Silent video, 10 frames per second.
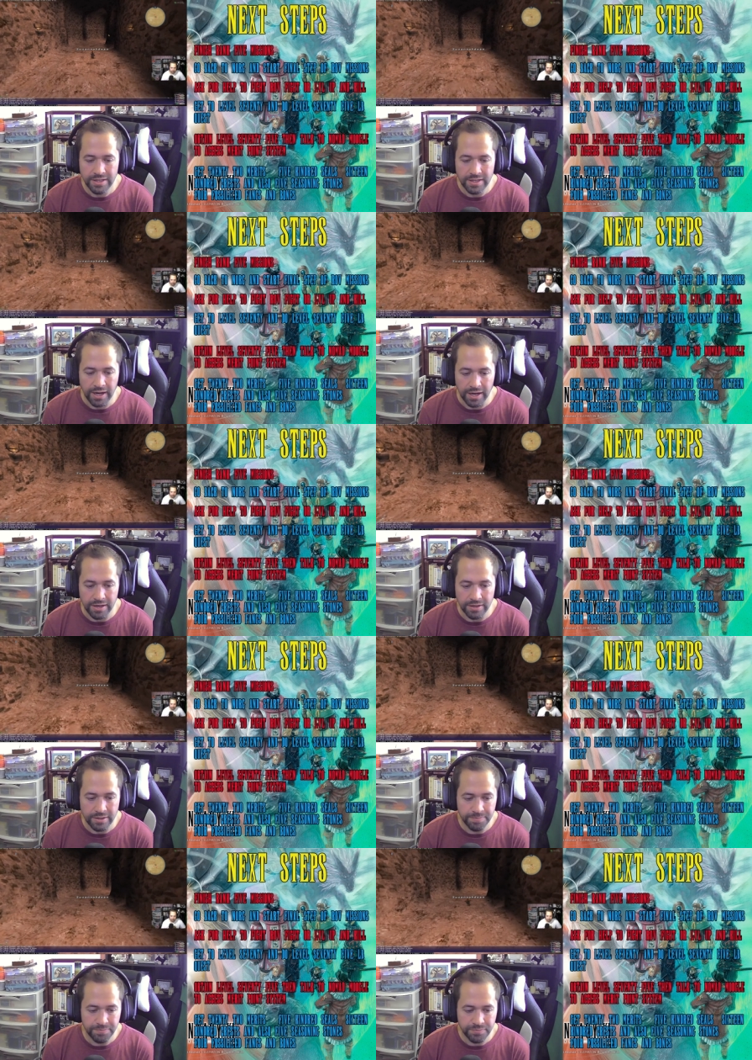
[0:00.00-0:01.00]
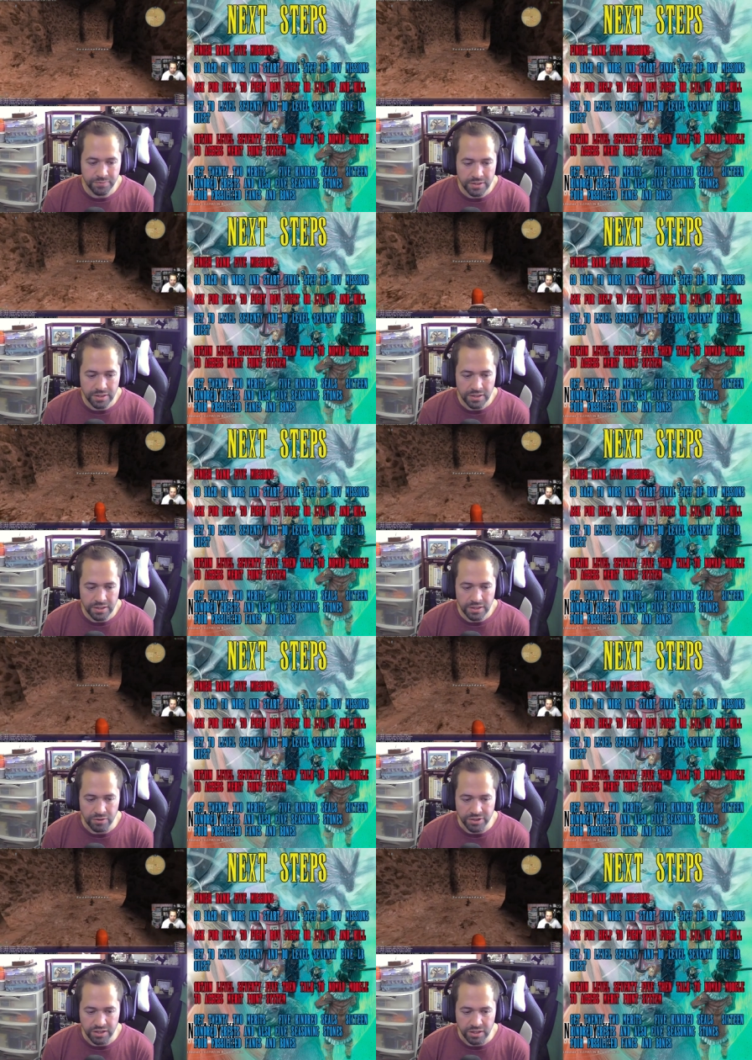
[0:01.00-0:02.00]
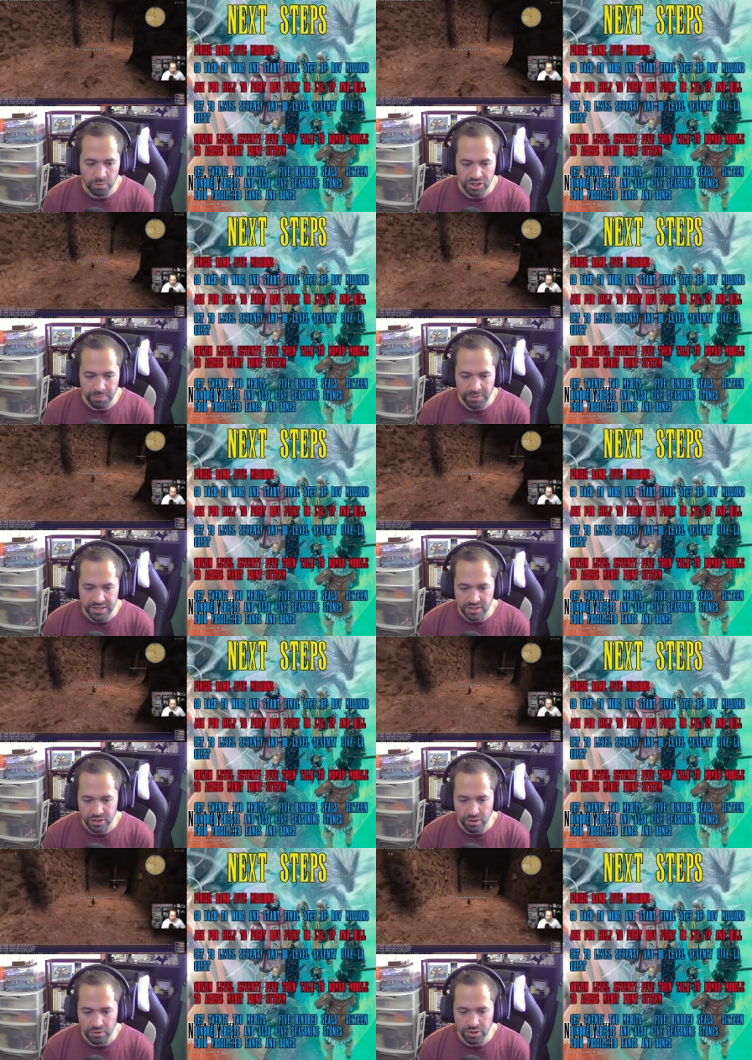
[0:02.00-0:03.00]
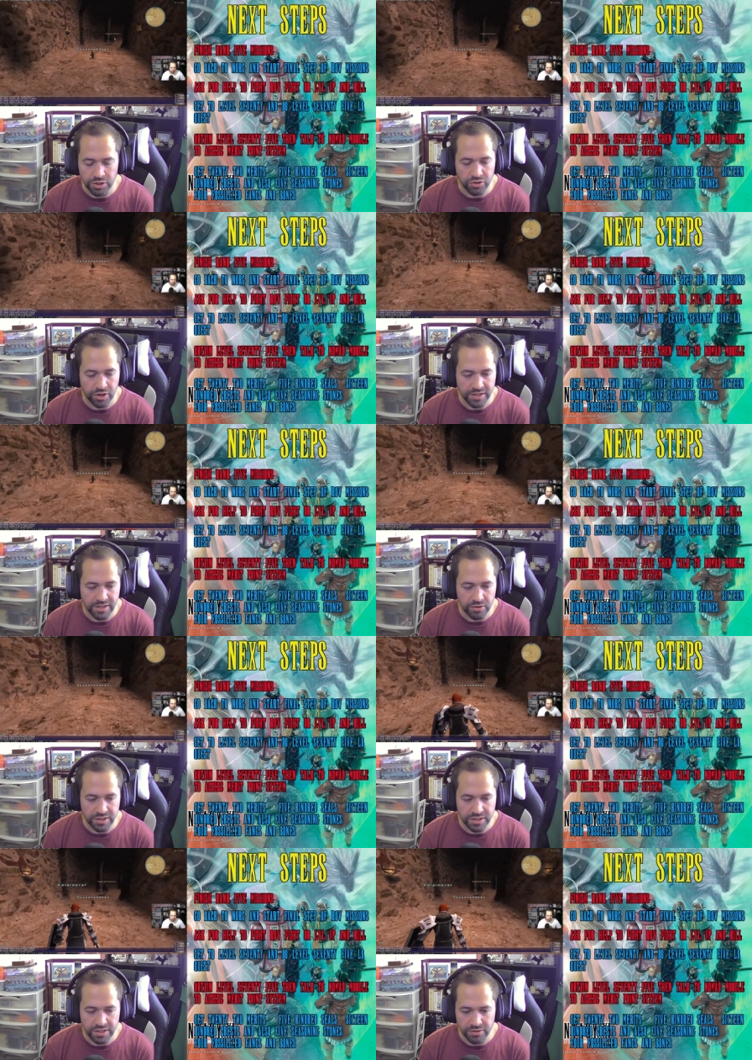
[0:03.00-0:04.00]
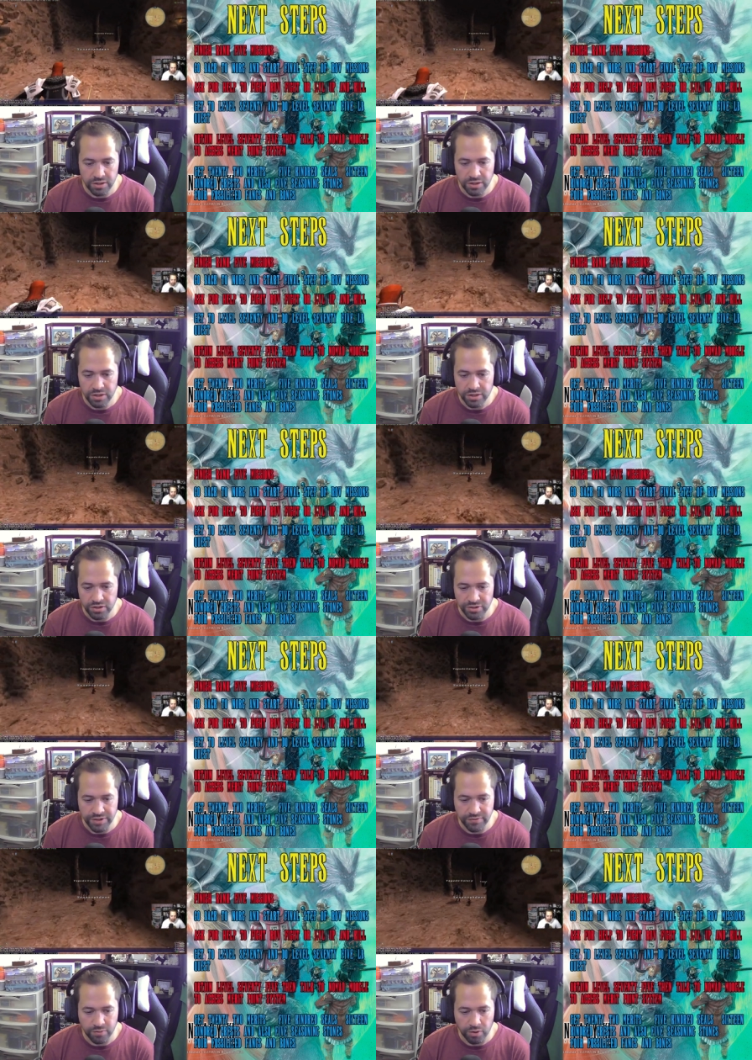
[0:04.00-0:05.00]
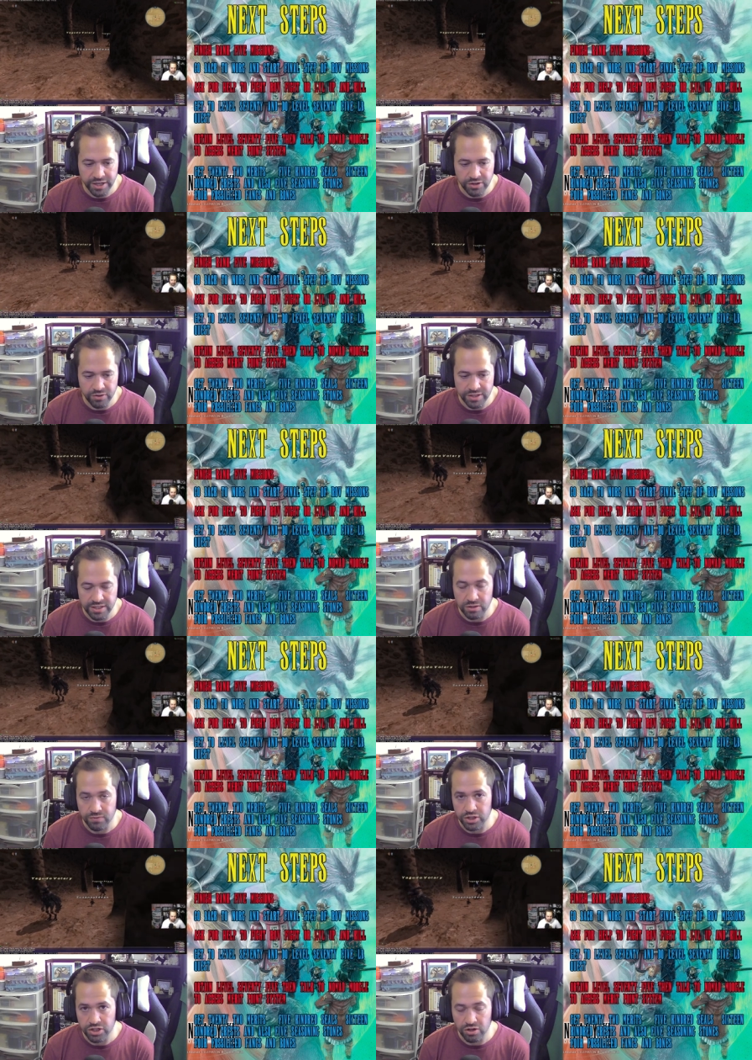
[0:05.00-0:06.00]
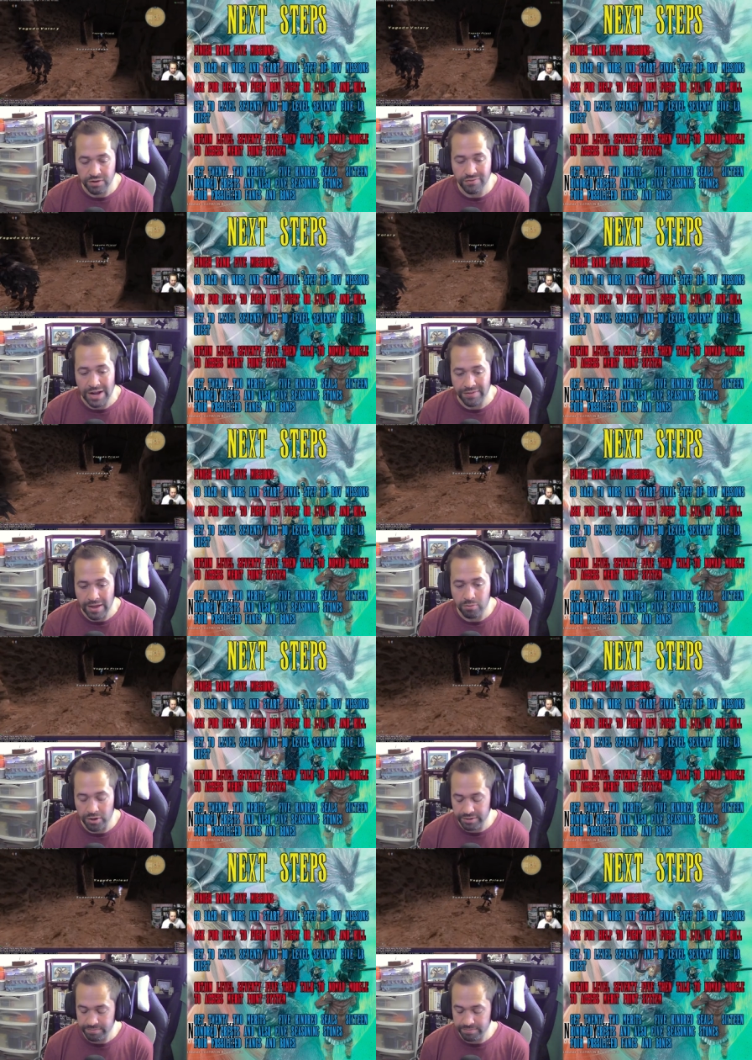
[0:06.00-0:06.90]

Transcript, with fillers: and you'll see which NPCs to go to and trade kindred seals. So you'll need 4 kindred seals for sure at that point.